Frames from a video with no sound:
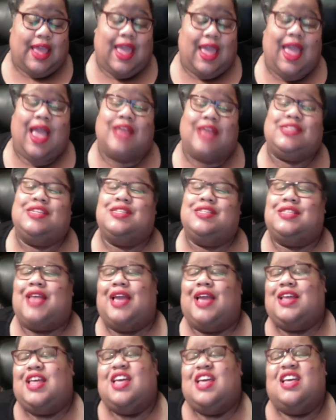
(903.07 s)
Ashley's
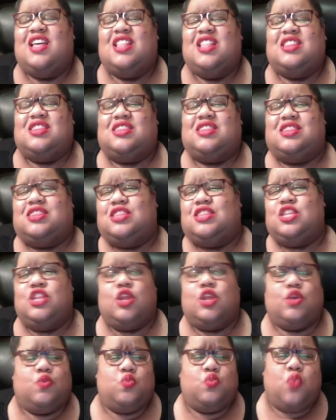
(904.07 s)
like,
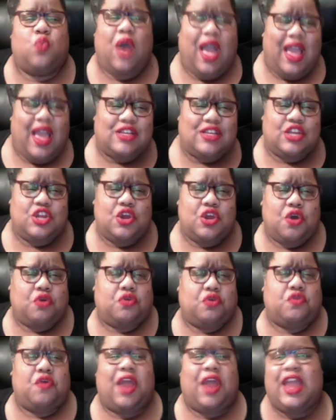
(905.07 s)
what? You're
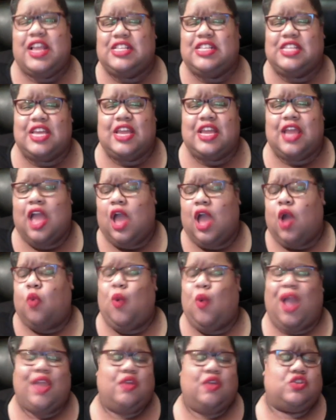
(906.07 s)
crazy.
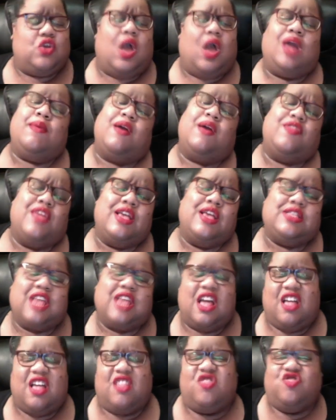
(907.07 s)
Why are you talking about this?
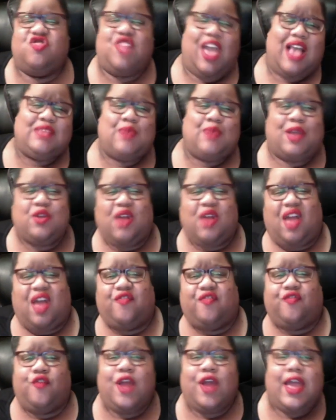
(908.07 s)
That's why you don't
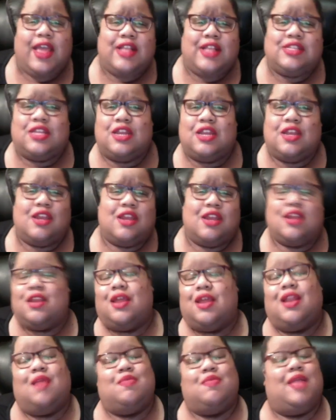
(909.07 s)
have friends. And
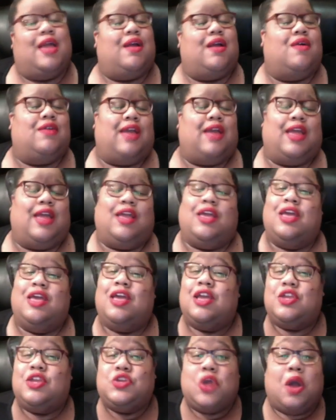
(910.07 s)
I'm like, okay,
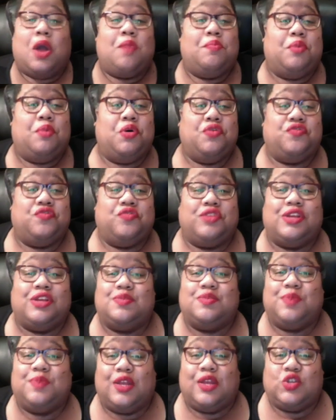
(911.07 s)
y'all both
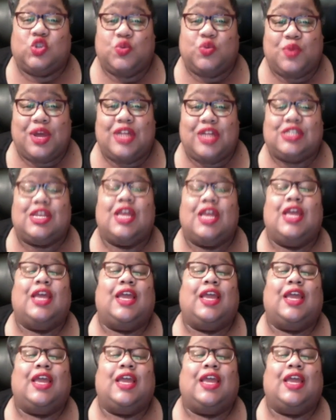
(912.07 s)
is being too much.